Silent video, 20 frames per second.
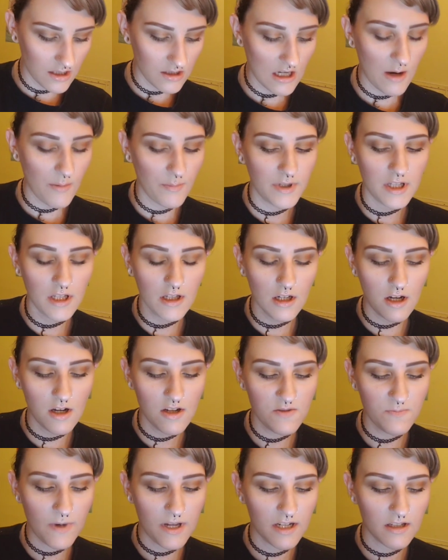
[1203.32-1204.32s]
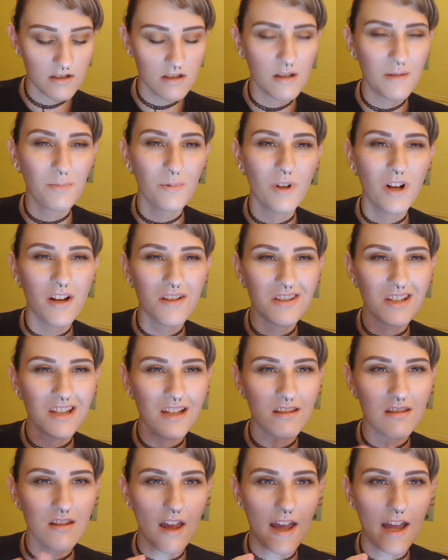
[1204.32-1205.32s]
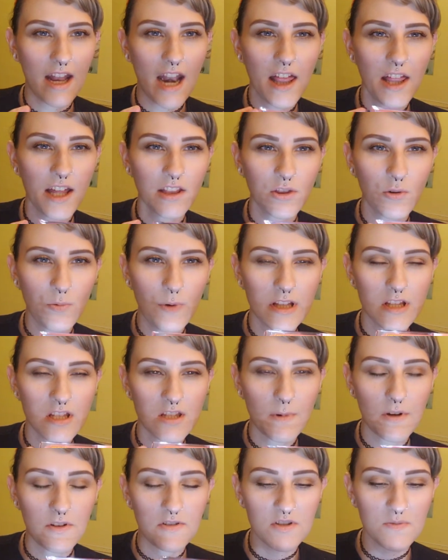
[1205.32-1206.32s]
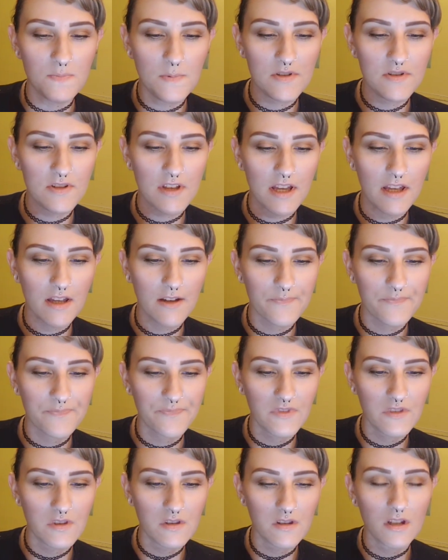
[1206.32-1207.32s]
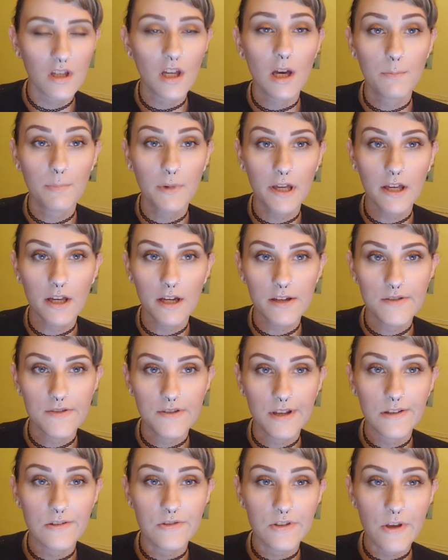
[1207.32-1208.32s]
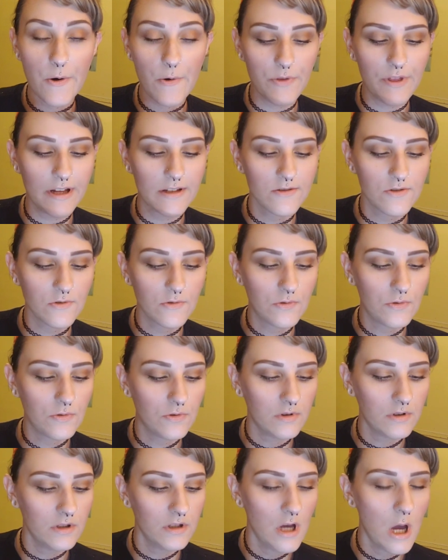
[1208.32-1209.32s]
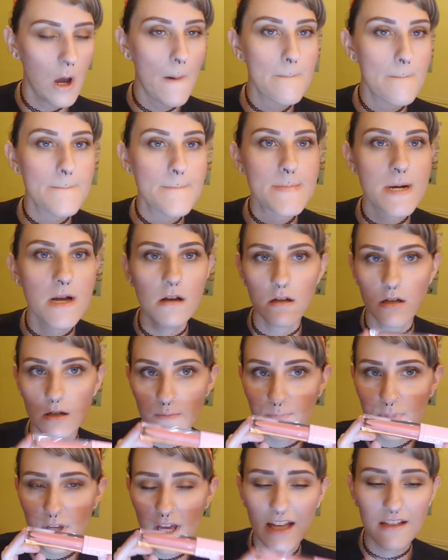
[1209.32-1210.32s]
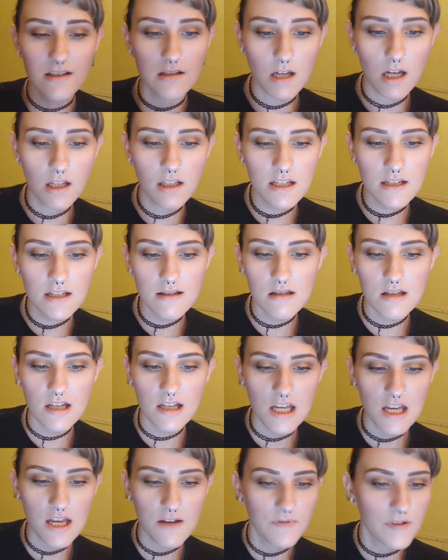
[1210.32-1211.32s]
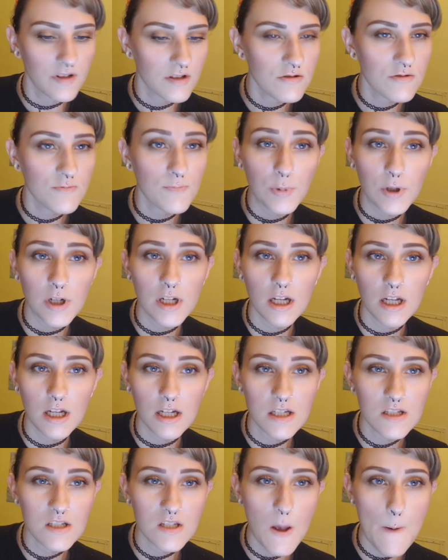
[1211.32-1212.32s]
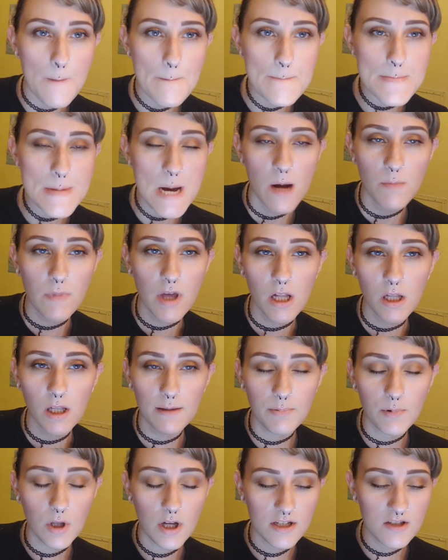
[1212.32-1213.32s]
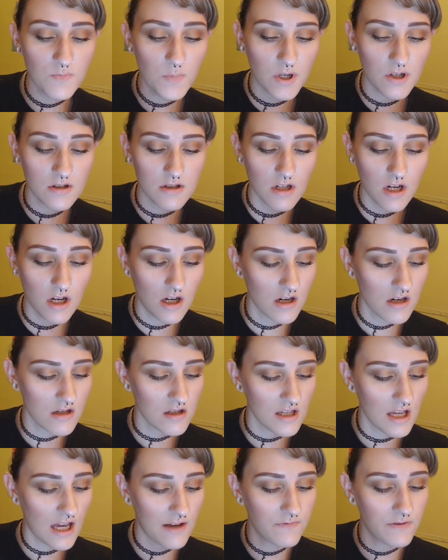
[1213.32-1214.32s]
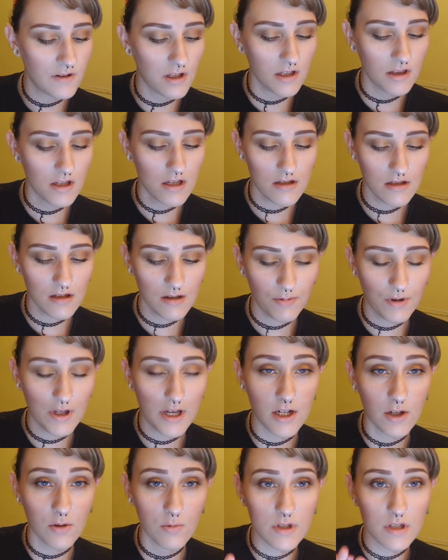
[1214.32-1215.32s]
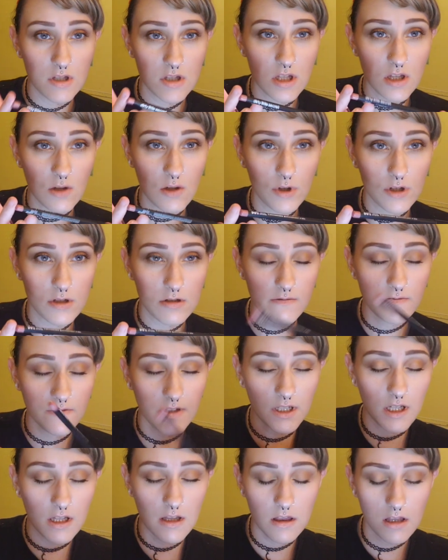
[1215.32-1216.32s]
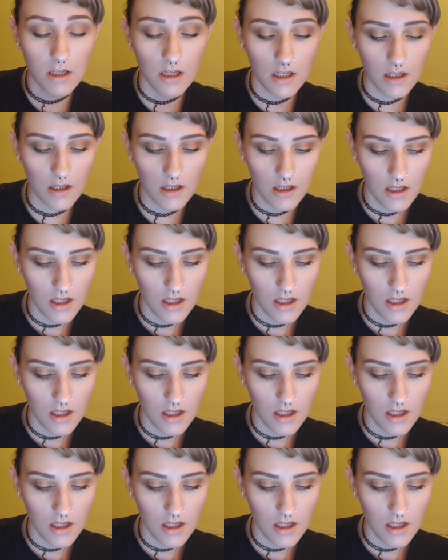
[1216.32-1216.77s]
Dominique Cosmetics lip gloss. It's aight. I like the way it smells. It smells like cupcake icing, so that's cool. Yeah, it's not like sticky. It feels pretty nice. Not a lip gloss person. Honestly, I feel like this lip liner was the worst fucking thing.